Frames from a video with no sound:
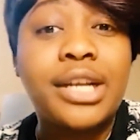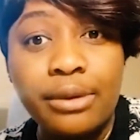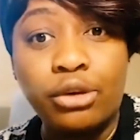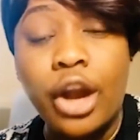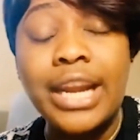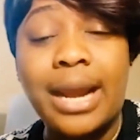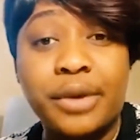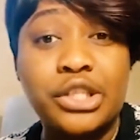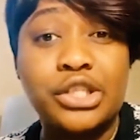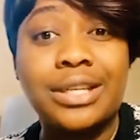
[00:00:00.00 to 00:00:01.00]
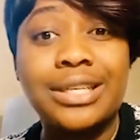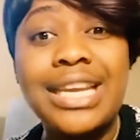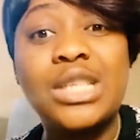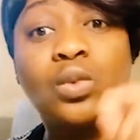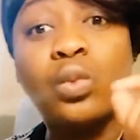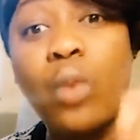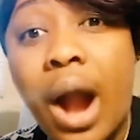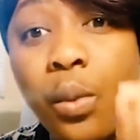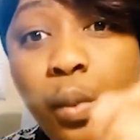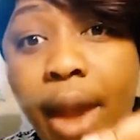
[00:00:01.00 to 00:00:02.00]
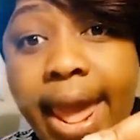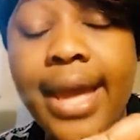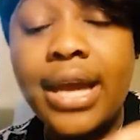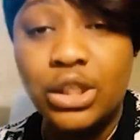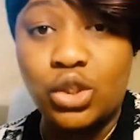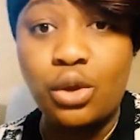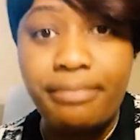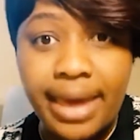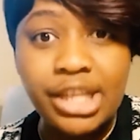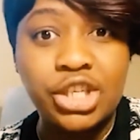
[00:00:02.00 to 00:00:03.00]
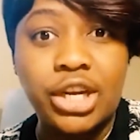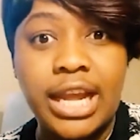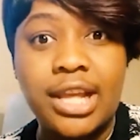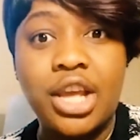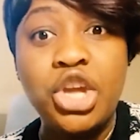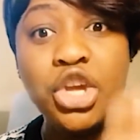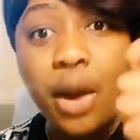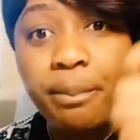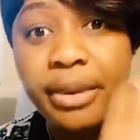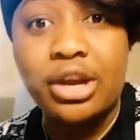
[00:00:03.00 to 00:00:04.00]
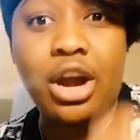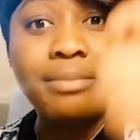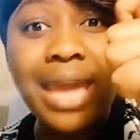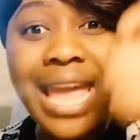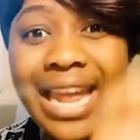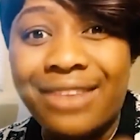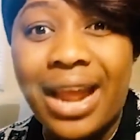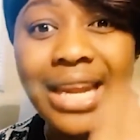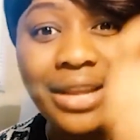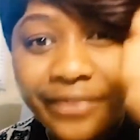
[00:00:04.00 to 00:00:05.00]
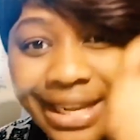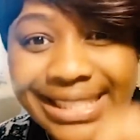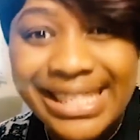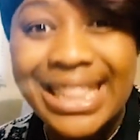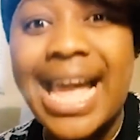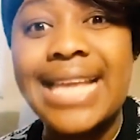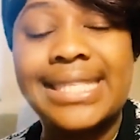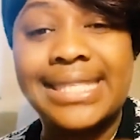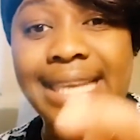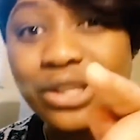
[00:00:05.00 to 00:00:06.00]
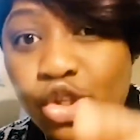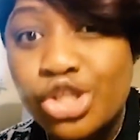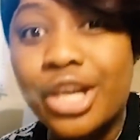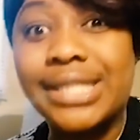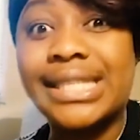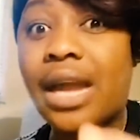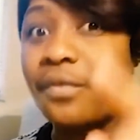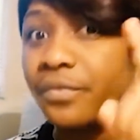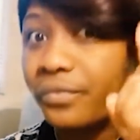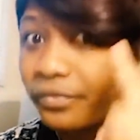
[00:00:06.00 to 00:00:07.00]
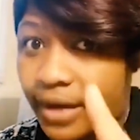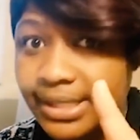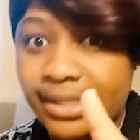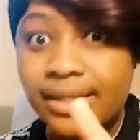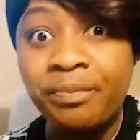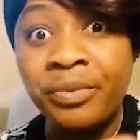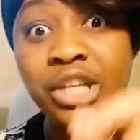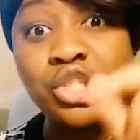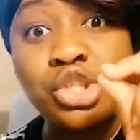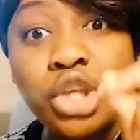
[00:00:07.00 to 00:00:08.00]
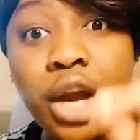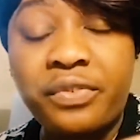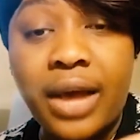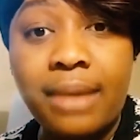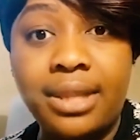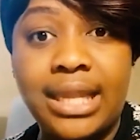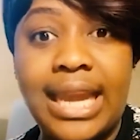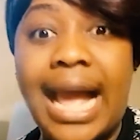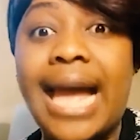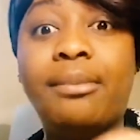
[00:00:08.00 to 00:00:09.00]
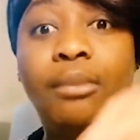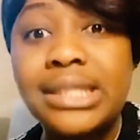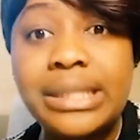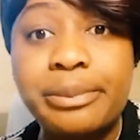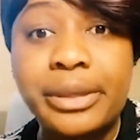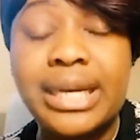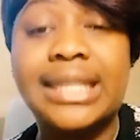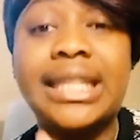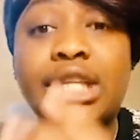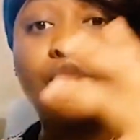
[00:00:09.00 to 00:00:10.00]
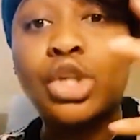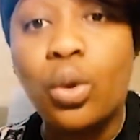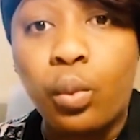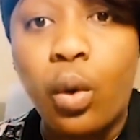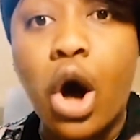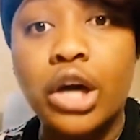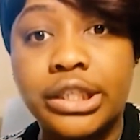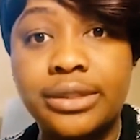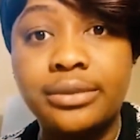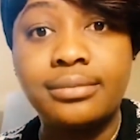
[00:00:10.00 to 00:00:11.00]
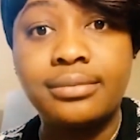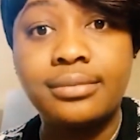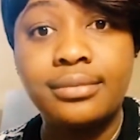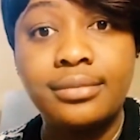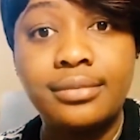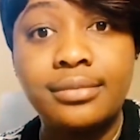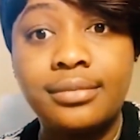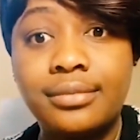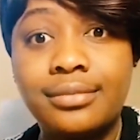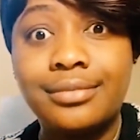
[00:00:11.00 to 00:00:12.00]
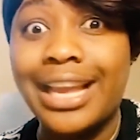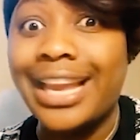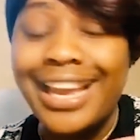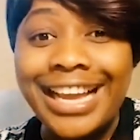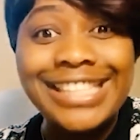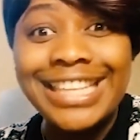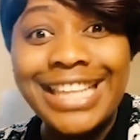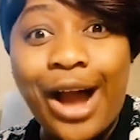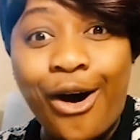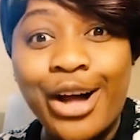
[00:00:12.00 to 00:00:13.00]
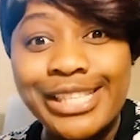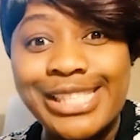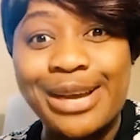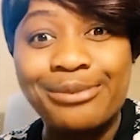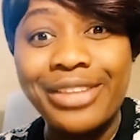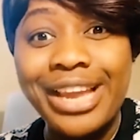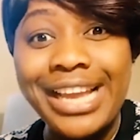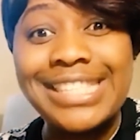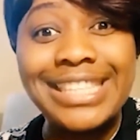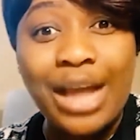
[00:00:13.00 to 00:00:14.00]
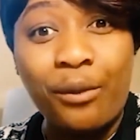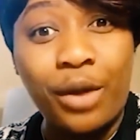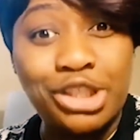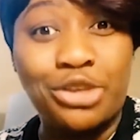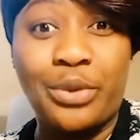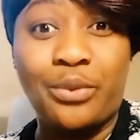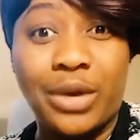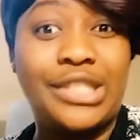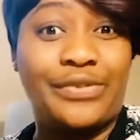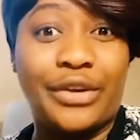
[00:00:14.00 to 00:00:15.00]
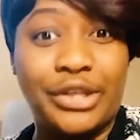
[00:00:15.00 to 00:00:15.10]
Because going abroad to study is one way to make sure that you become a relevant light to yourself first, to your family, and most importantly, to the world. Isn't that awesome? Isn't that what you want for